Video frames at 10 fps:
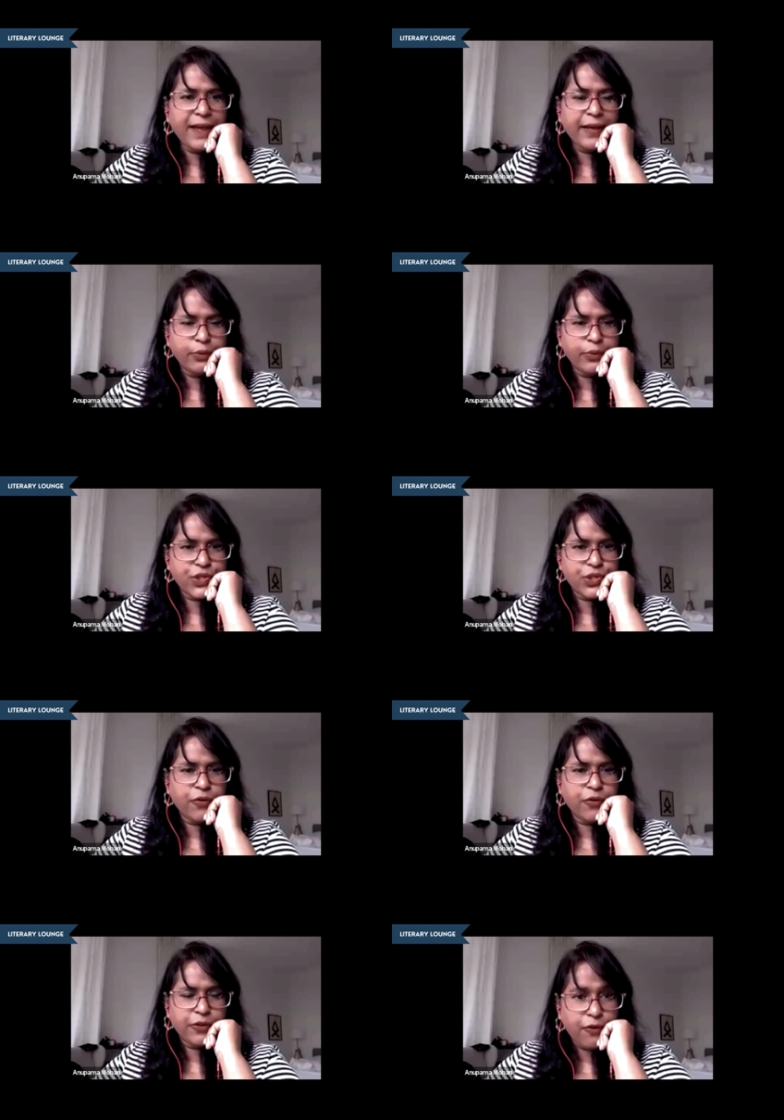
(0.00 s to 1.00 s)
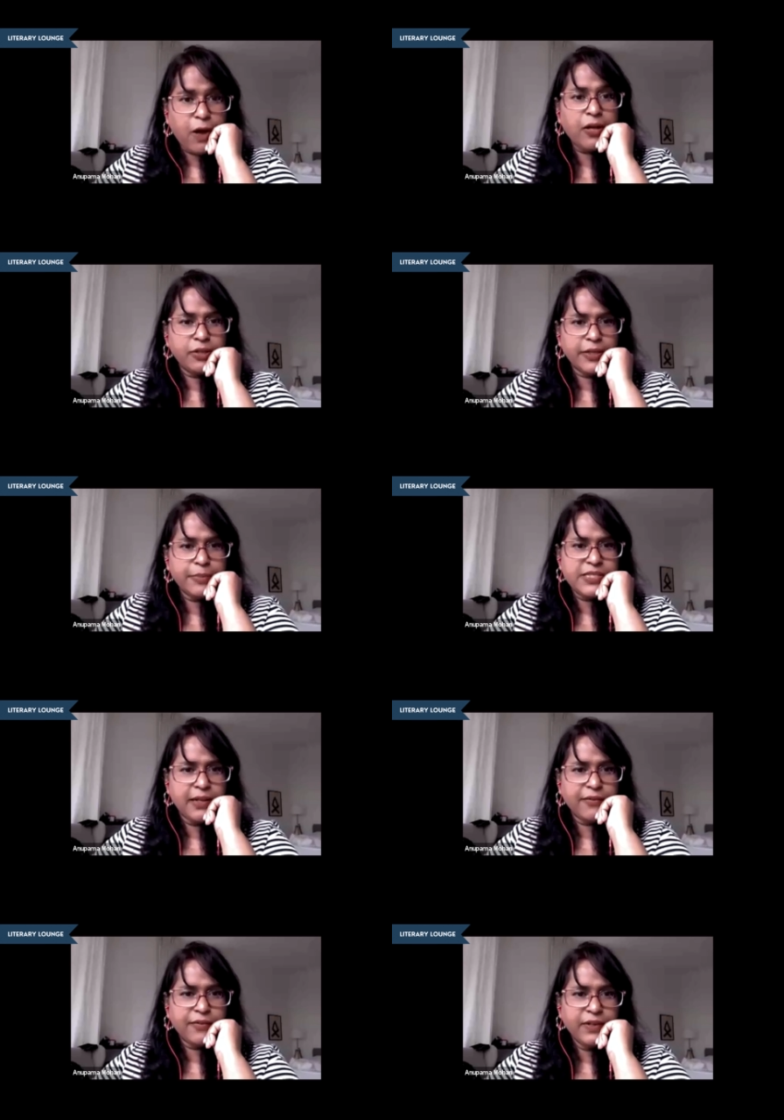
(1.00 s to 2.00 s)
anguish of the father himself.